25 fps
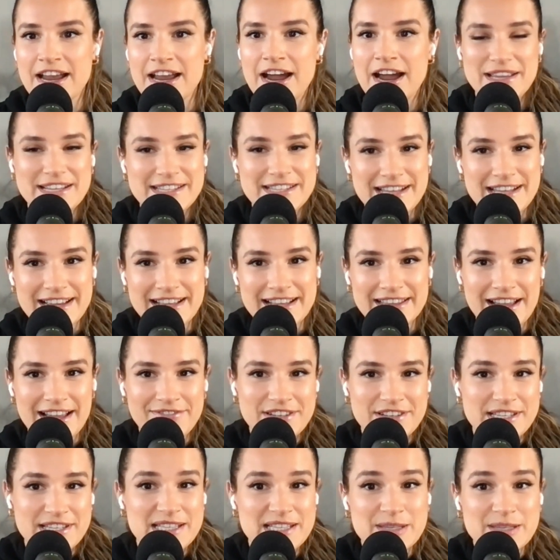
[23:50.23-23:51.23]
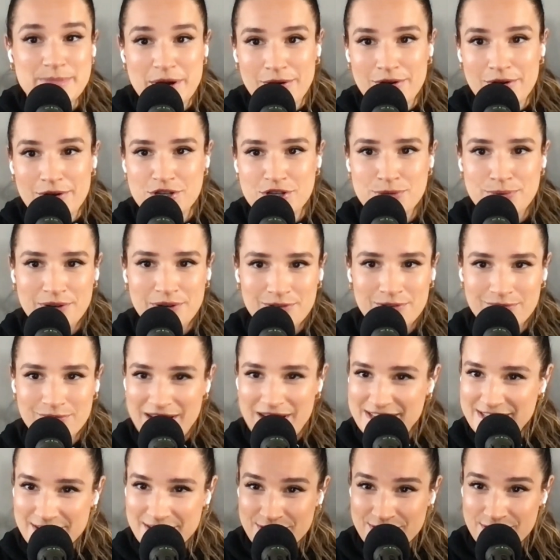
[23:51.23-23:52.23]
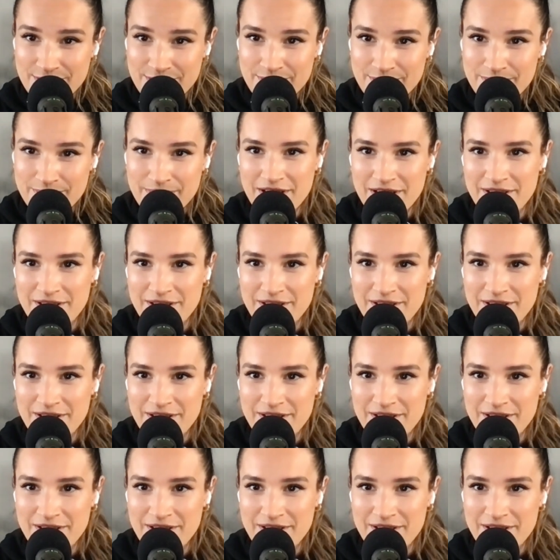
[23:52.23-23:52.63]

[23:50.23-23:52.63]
They say it left a spiritual residue